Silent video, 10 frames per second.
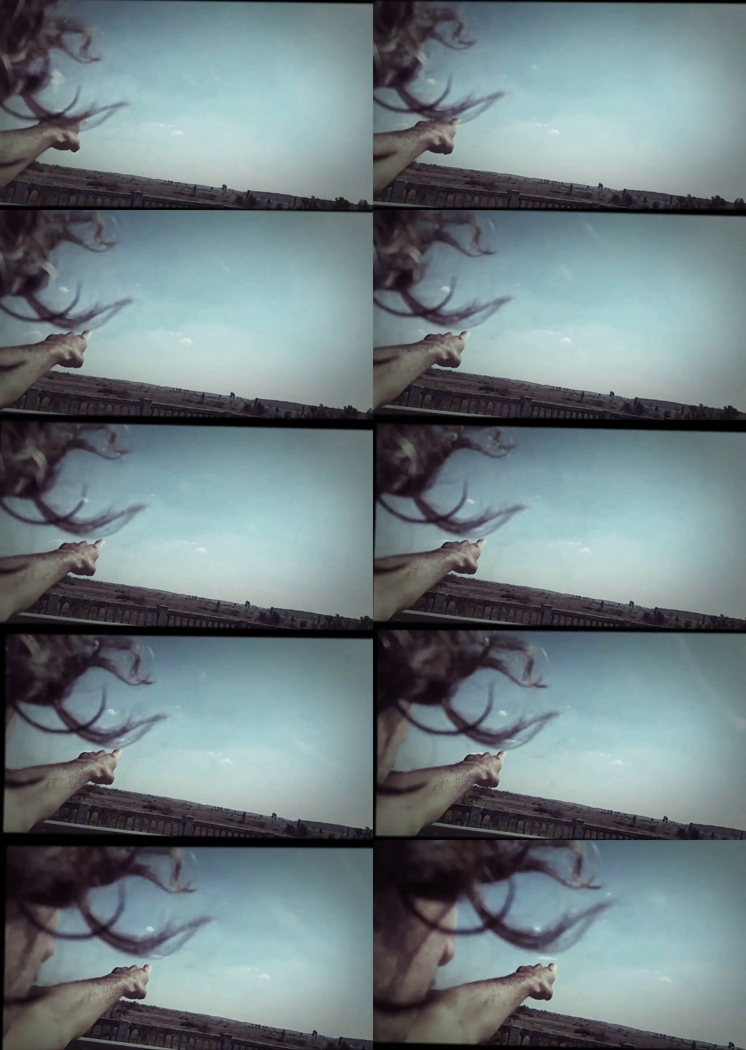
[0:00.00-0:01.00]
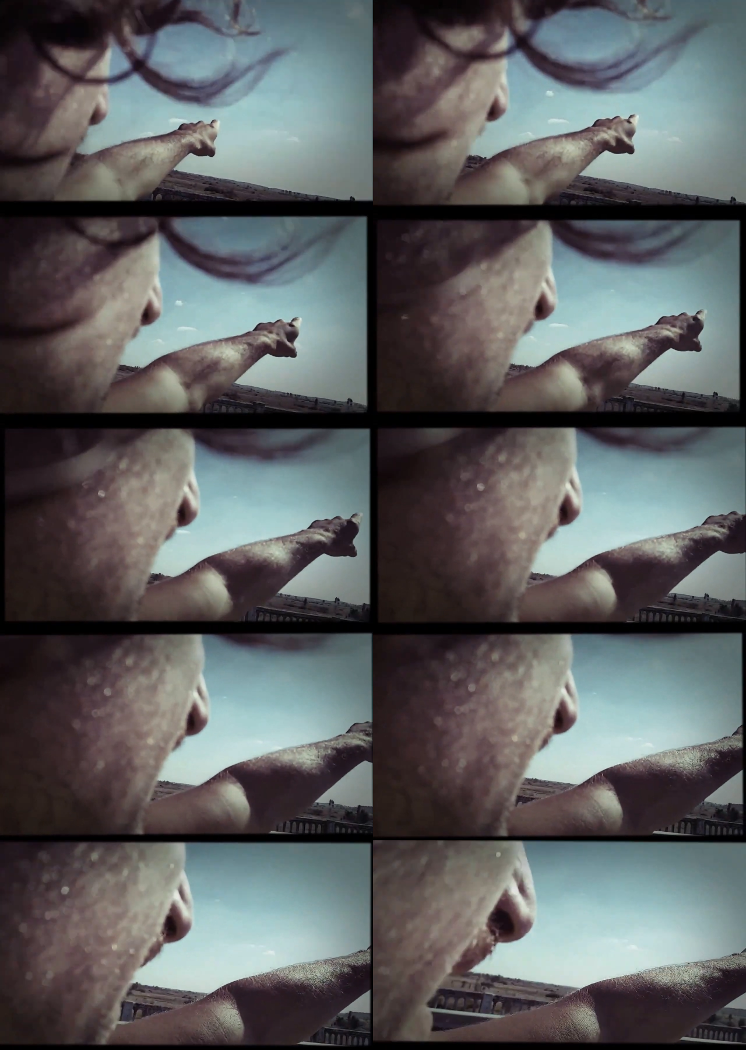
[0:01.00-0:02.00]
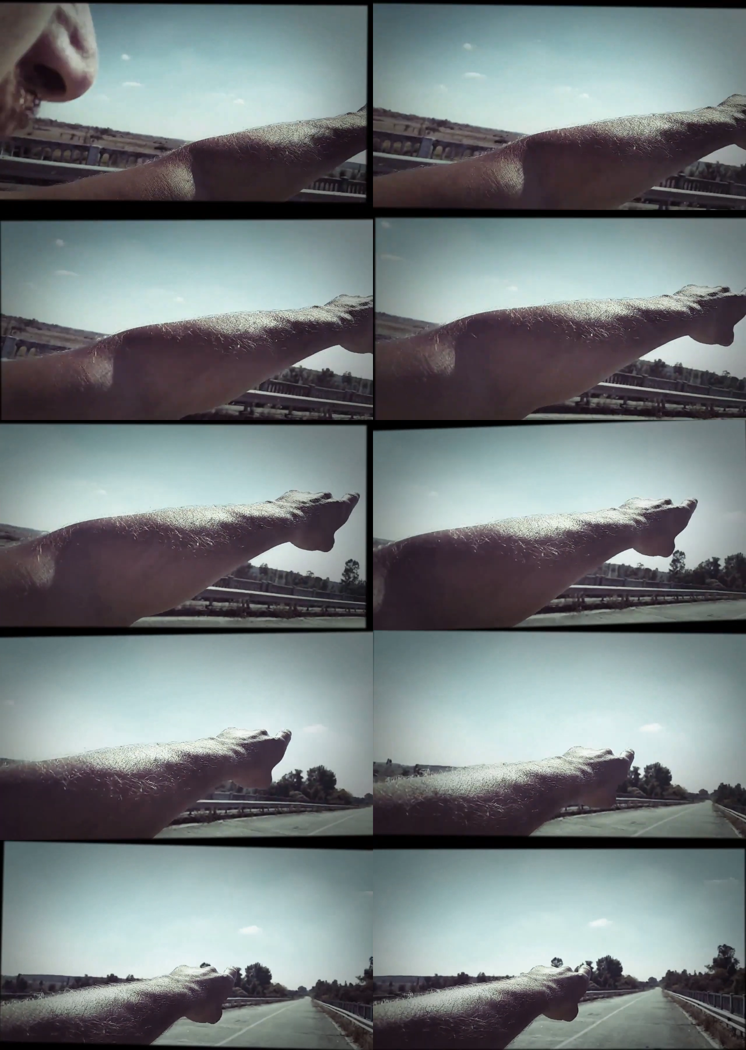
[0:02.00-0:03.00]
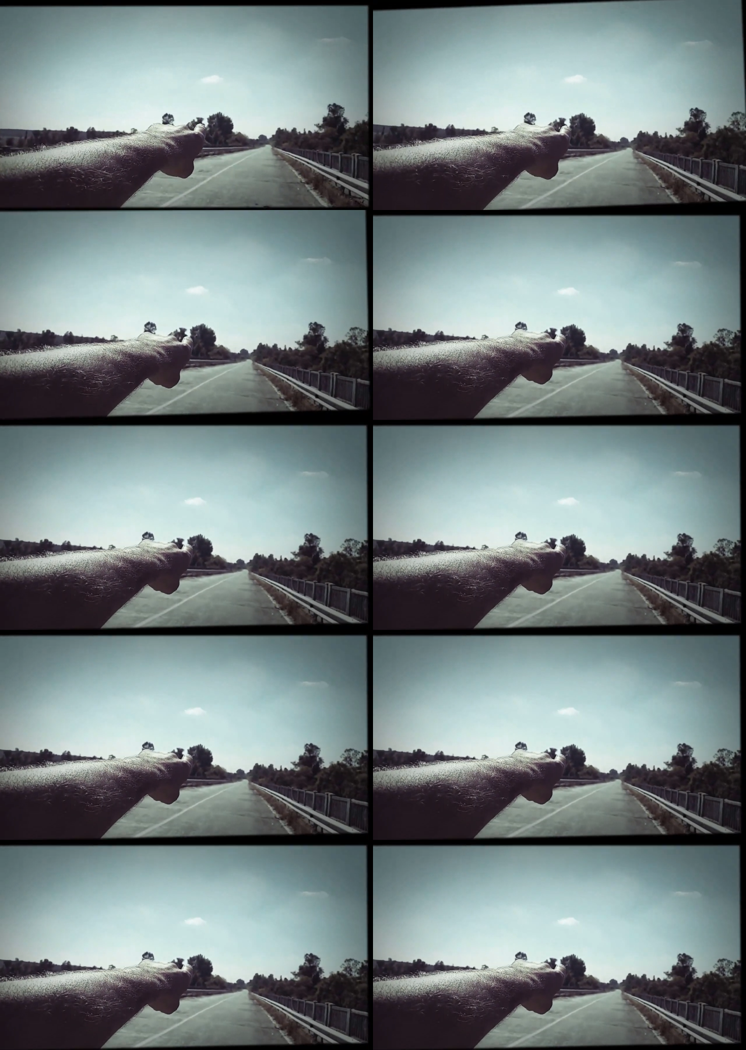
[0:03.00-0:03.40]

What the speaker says: No face is visible, so there are no lips to read.